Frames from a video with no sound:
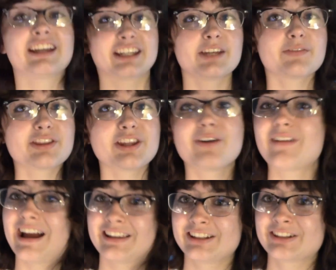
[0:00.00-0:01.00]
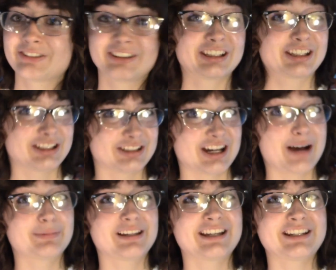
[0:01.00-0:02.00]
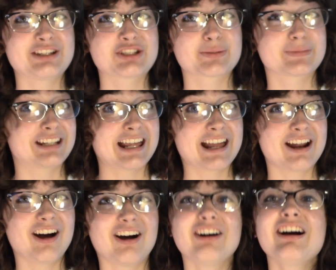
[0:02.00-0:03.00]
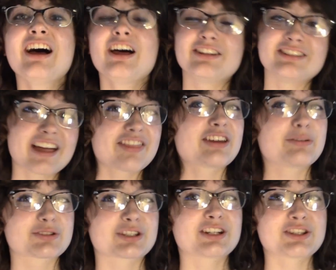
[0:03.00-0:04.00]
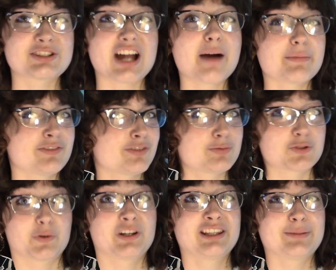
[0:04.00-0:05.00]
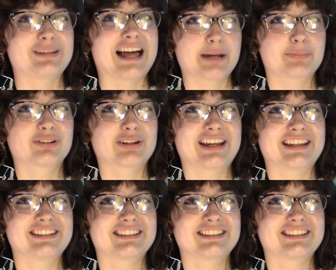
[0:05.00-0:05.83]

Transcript: Even though I literally could not play an instrument at all, nothing was gonna stop me from joining the Black Parade.